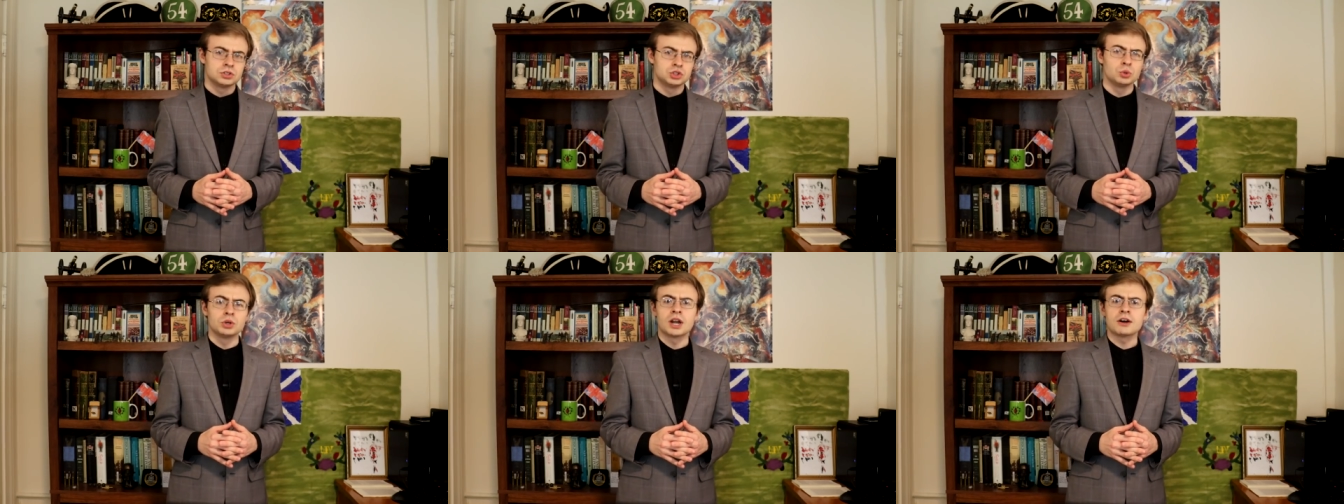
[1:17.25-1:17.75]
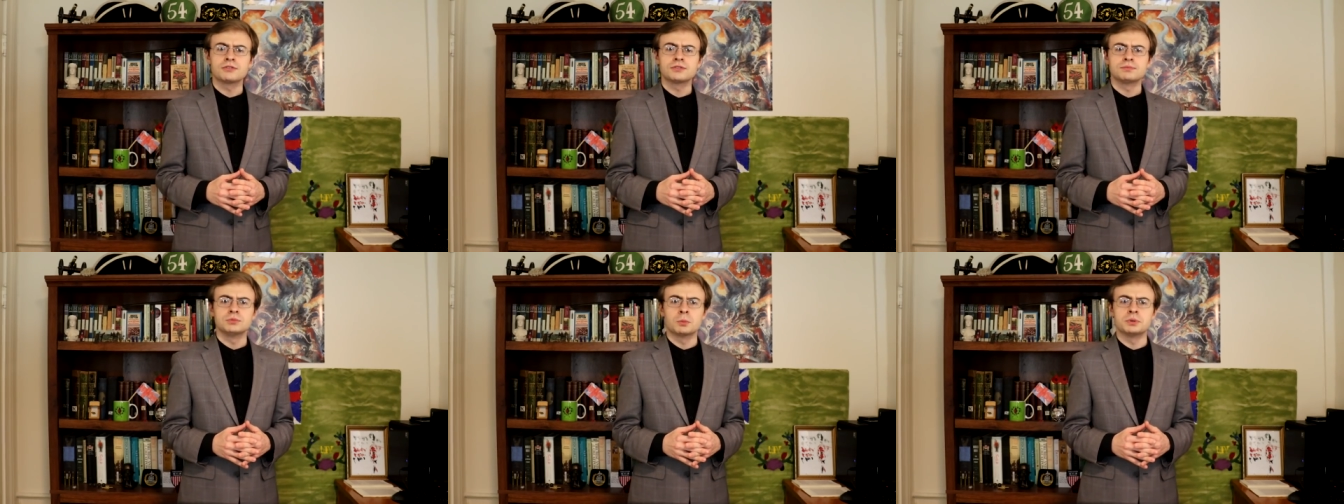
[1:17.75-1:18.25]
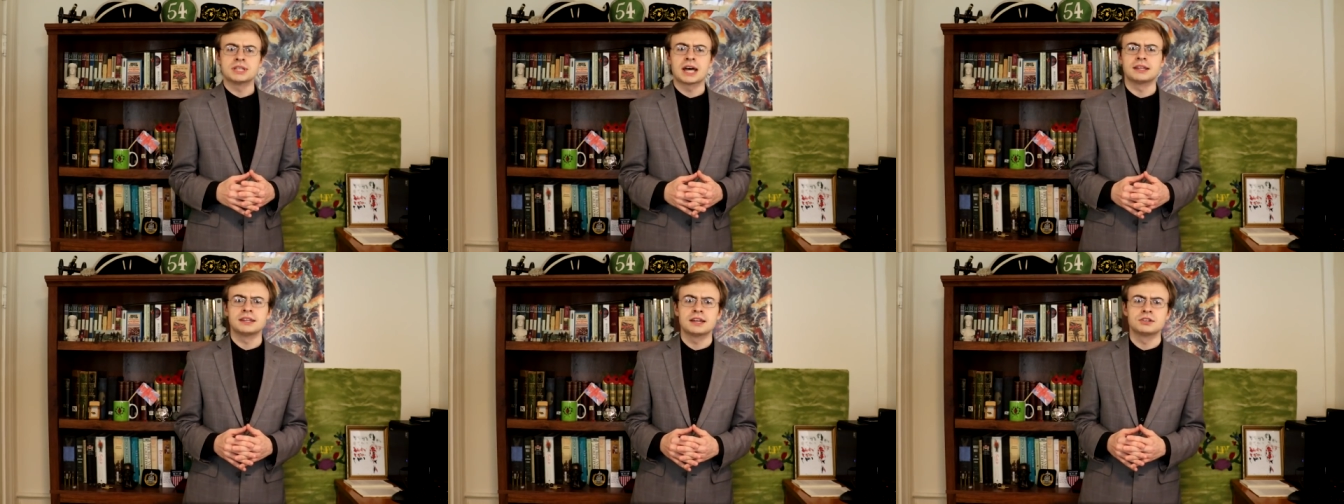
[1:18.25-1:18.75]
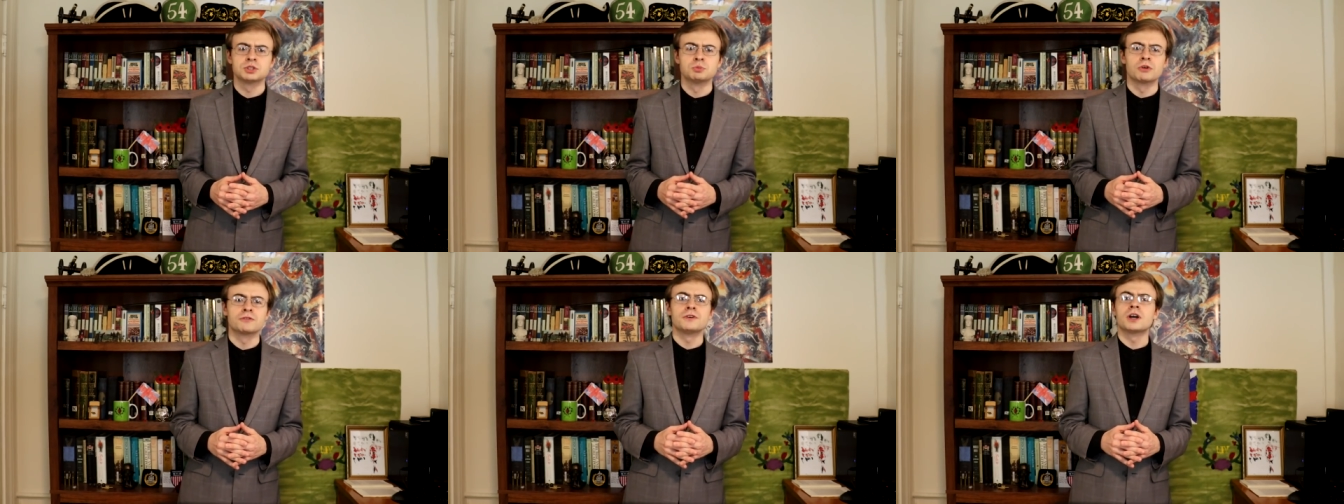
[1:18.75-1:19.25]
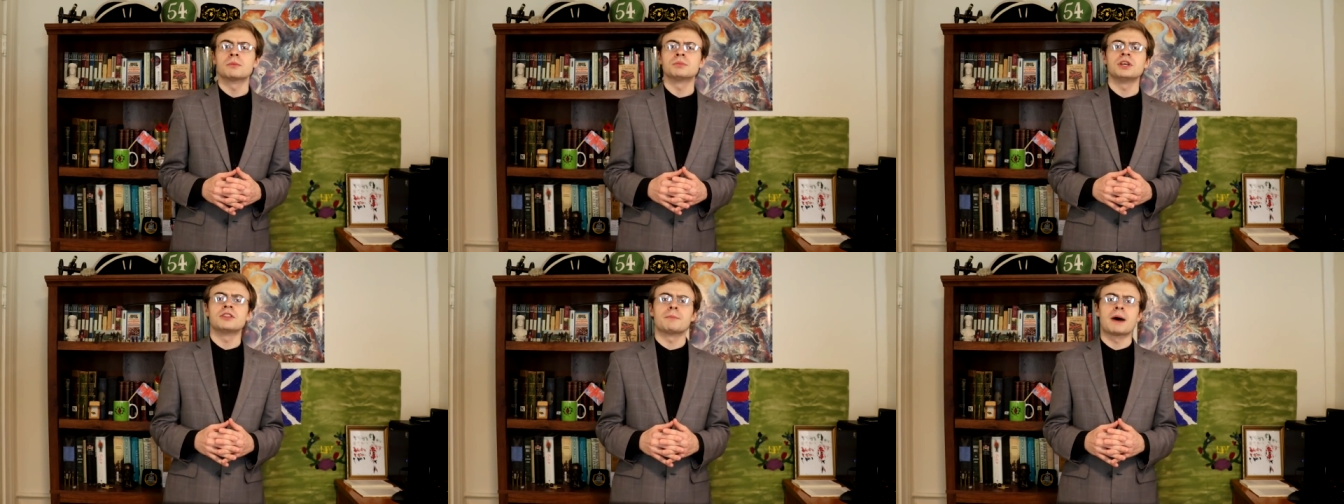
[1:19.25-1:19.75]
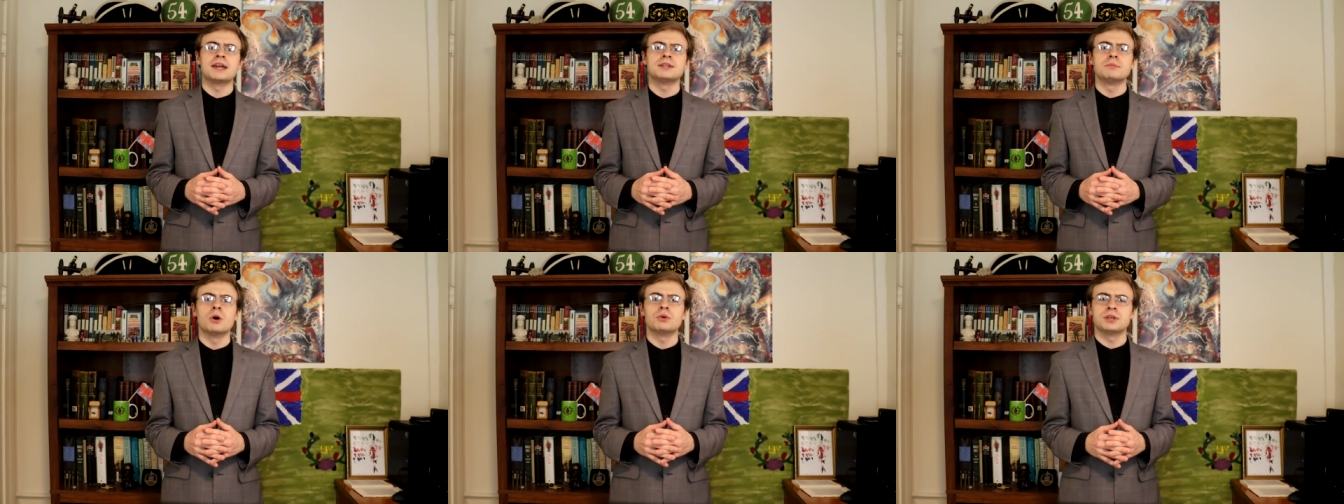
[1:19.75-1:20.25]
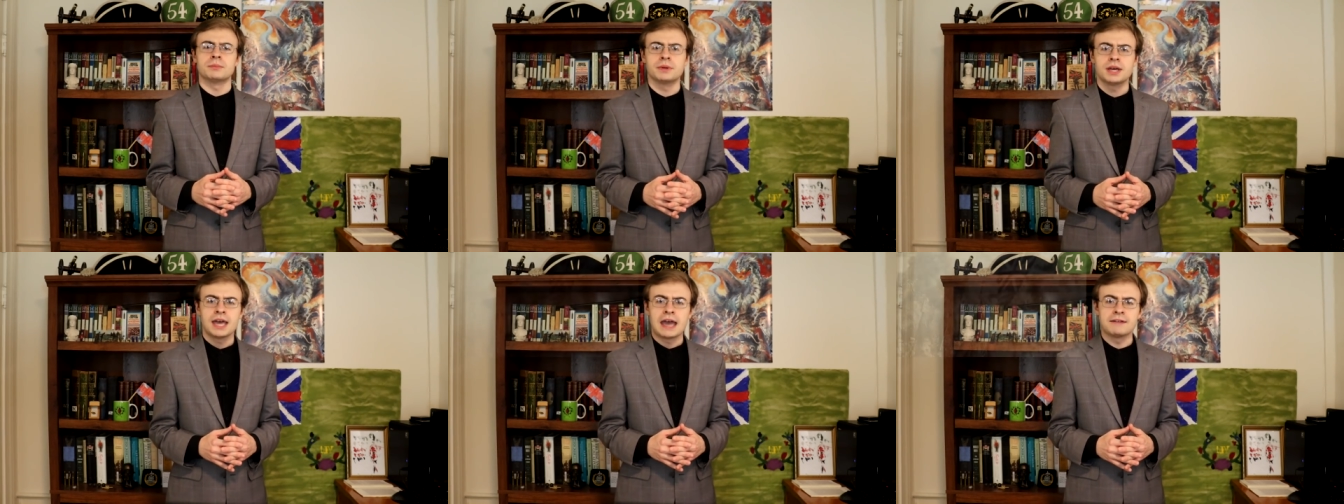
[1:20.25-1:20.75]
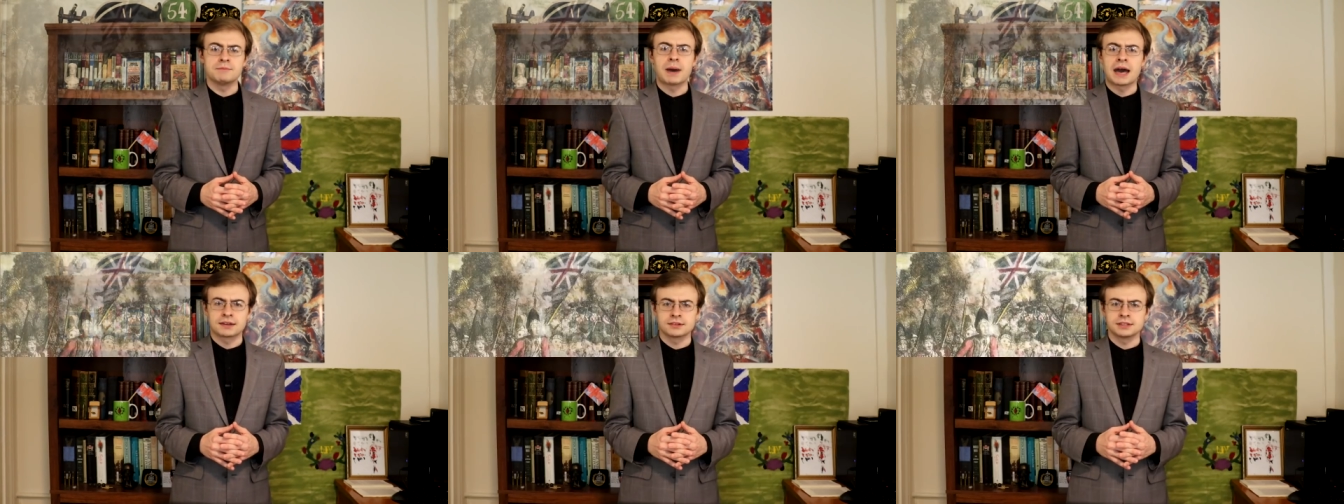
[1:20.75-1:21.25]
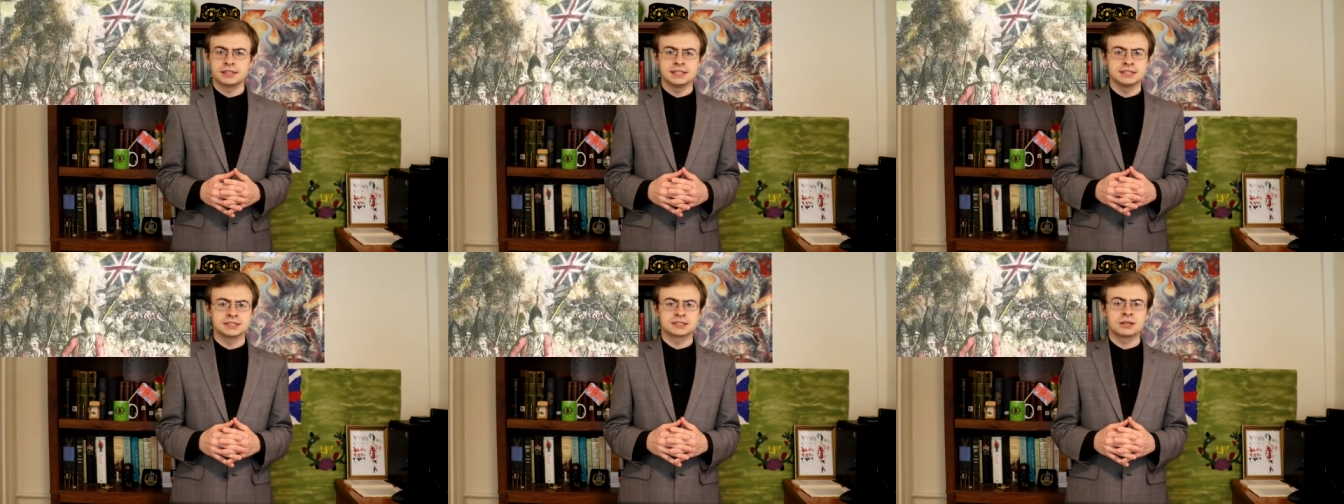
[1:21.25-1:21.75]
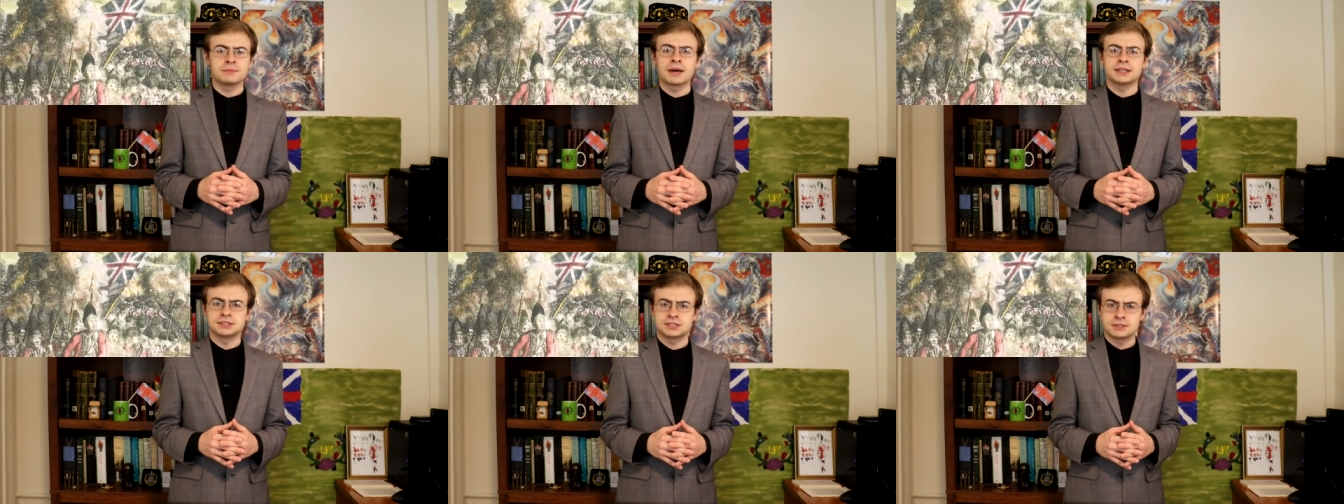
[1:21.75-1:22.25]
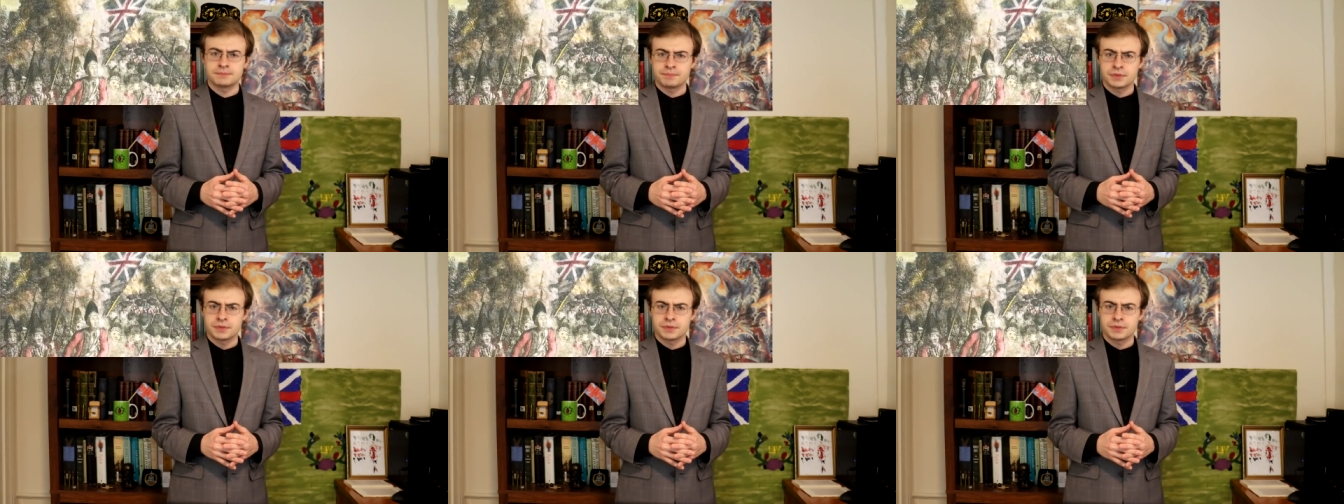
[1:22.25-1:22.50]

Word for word: Soon enough, your battalion enters more firmly the pandemonium, and battle is commenced